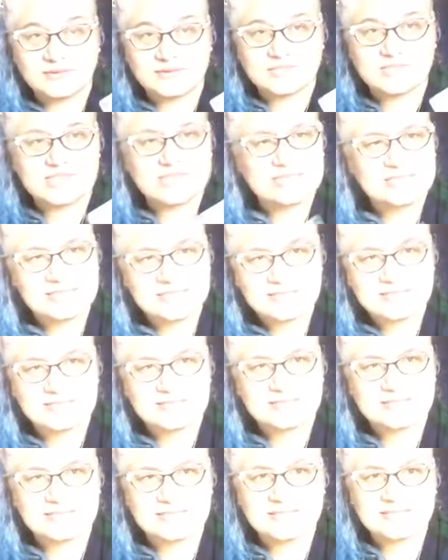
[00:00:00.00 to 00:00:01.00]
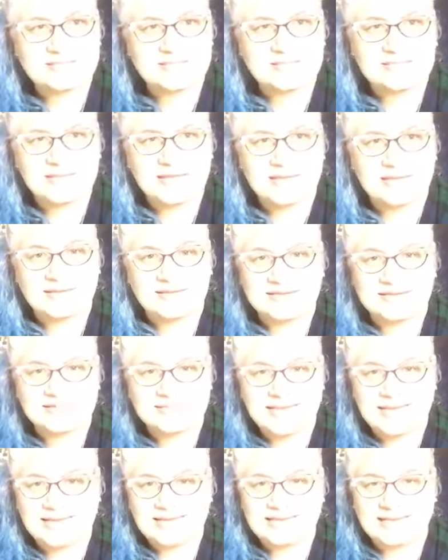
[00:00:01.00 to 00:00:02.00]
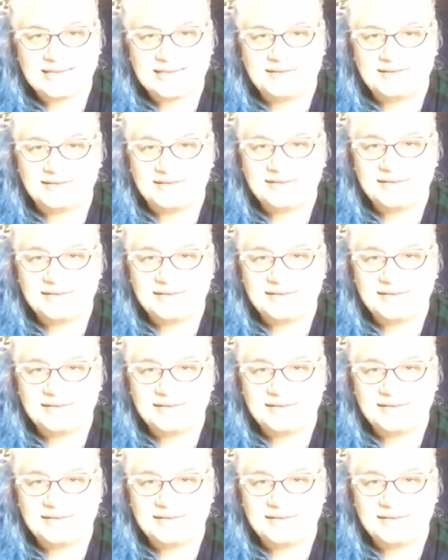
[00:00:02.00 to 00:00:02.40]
Jeez, it's just not staying down.